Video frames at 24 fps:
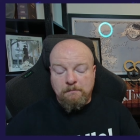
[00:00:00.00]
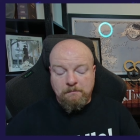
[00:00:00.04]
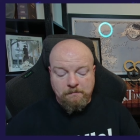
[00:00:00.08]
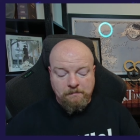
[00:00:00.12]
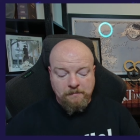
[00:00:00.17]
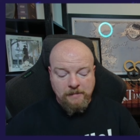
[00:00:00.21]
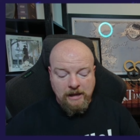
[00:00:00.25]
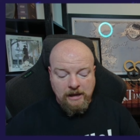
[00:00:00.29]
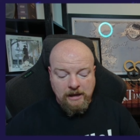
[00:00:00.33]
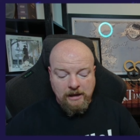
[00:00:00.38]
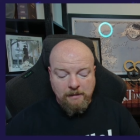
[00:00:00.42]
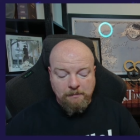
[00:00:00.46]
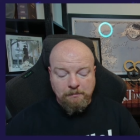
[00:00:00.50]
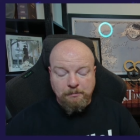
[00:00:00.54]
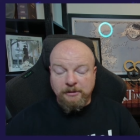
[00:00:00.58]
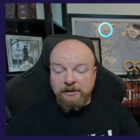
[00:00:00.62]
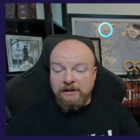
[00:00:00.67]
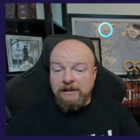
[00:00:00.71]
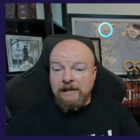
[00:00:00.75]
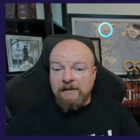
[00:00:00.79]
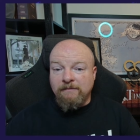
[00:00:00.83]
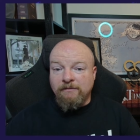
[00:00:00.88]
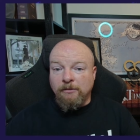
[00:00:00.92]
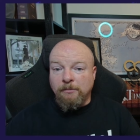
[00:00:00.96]
Uh,
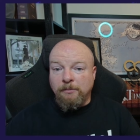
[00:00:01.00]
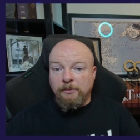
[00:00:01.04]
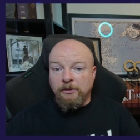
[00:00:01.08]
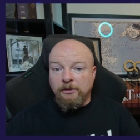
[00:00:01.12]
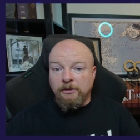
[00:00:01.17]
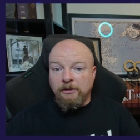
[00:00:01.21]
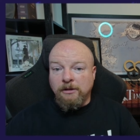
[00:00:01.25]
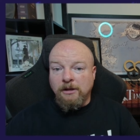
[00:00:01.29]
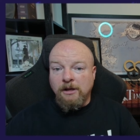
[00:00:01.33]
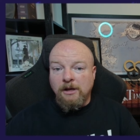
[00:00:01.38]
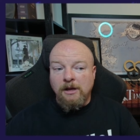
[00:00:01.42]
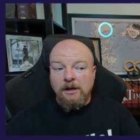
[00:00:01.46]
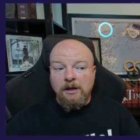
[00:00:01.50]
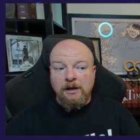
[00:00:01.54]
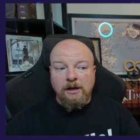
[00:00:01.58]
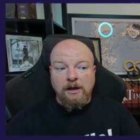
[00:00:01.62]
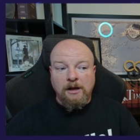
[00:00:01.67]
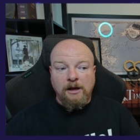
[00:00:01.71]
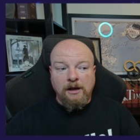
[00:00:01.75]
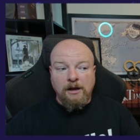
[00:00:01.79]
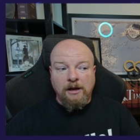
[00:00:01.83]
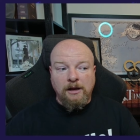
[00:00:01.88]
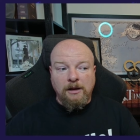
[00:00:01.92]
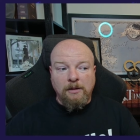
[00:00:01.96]
believable,
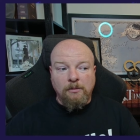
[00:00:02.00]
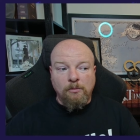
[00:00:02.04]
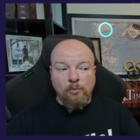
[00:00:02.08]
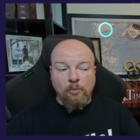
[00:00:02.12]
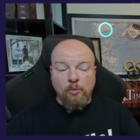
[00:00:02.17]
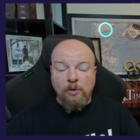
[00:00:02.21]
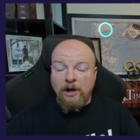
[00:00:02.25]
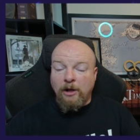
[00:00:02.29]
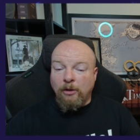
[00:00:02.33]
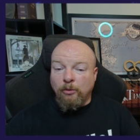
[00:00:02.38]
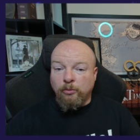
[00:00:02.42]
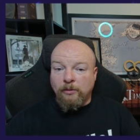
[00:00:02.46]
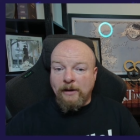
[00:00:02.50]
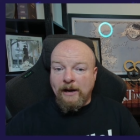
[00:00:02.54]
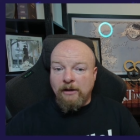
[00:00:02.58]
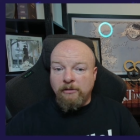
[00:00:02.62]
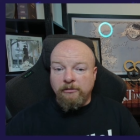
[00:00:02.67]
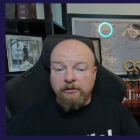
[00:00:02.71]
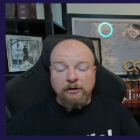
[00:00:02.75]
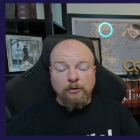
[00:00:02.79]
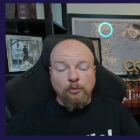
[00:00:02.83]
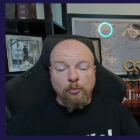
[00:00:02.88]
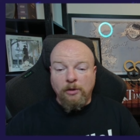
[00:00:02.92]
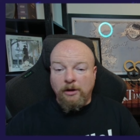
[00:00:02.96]
um,
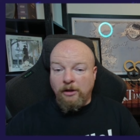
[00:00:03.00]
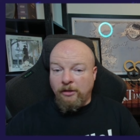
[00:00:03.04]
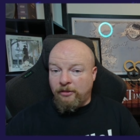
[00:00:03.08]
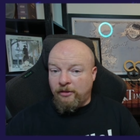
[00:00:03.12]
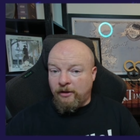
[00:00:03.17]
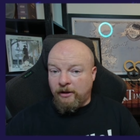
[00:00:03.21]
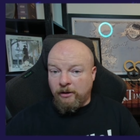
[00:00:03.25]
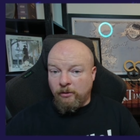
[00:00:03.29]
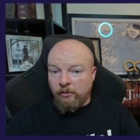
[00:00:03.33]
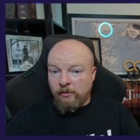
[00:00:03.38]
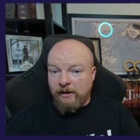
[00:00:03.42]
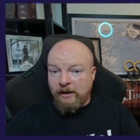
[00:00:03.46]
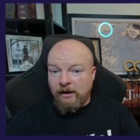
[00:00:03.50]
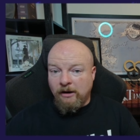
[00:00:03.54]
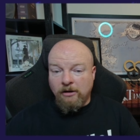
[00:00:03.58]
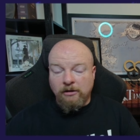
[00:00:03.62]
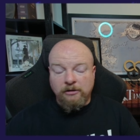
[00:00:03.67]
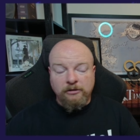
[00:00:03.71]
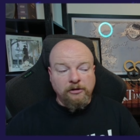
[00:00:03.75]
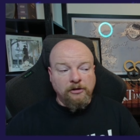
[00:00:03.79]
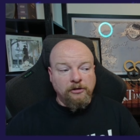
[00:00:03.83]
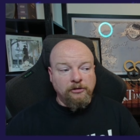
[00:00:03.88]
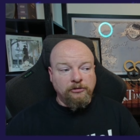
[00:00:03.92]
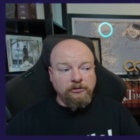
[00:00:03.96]
well-rounded, well-thought-out
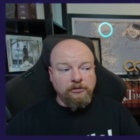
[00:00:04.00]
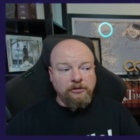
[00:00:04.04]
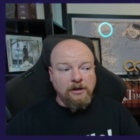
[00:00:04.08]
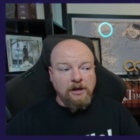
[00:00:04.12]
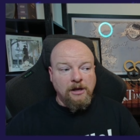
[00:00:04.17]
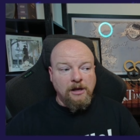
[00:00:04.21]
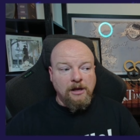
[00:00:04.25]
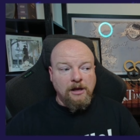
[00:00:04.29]
characters.